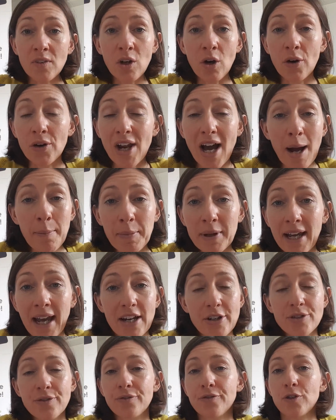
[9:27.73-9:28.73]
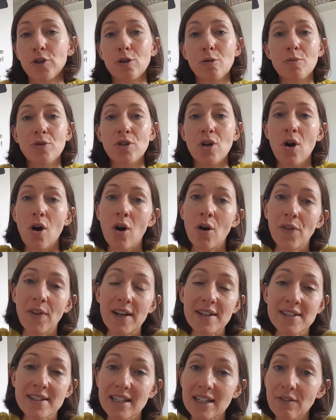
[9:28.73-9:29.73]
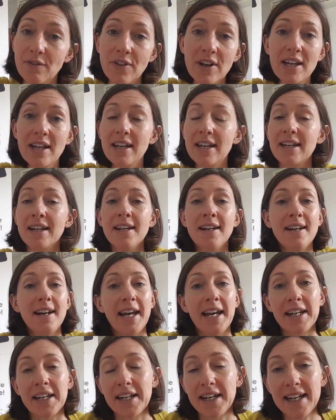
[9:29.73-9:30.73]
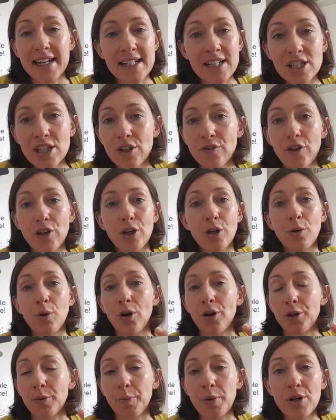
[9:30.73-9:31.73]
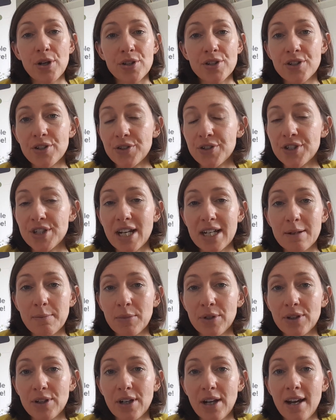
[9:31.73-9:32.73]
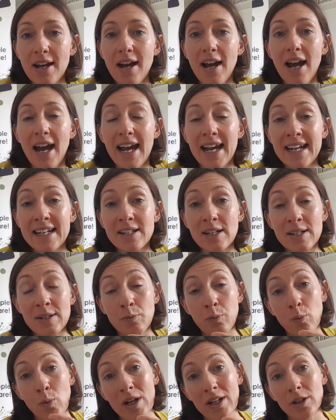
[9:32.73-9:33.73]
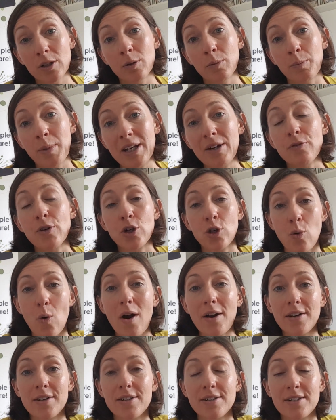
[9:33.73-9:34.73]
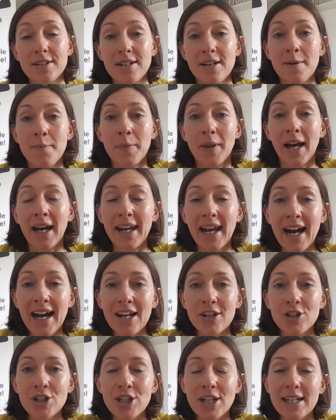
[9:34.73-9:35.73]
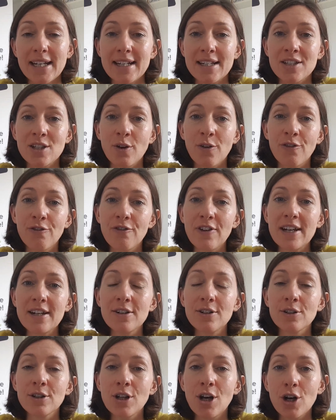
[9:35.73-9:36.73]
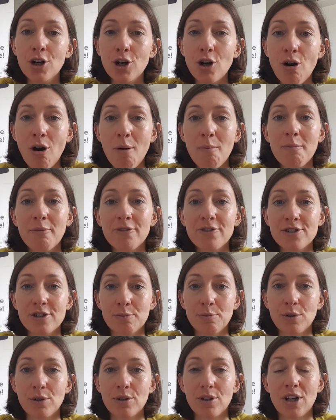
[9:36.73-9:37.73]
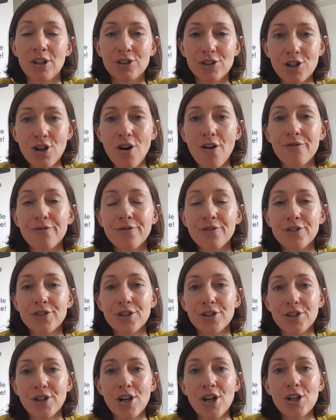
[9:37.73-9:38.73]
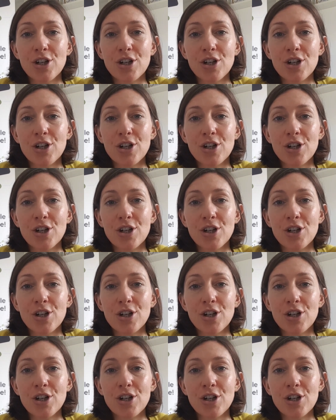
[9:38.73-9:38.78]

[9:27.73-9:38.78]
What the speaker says: on application forms, on their CV, in an interview, on a personal statement. It will be required. And actually to feel comfortable and confident